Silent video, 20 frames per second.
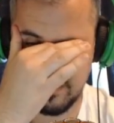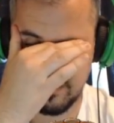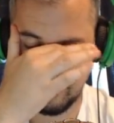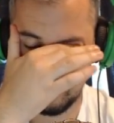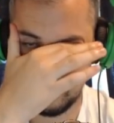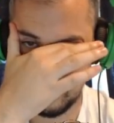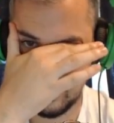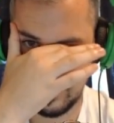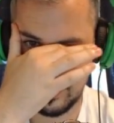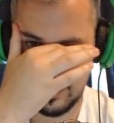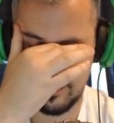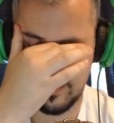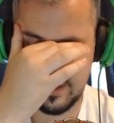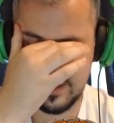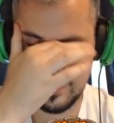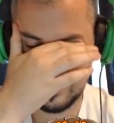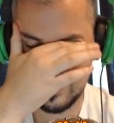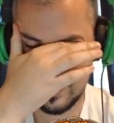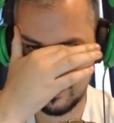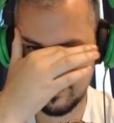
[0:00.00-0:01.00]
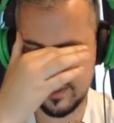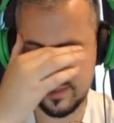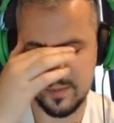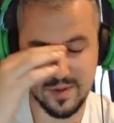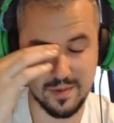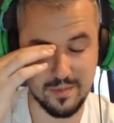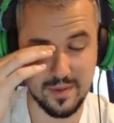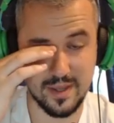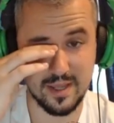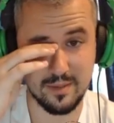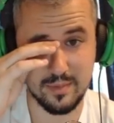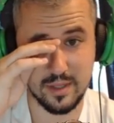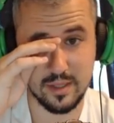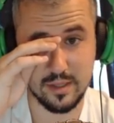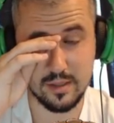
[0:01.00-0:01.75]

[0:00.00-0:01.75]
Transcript: fall. I might damage my baby.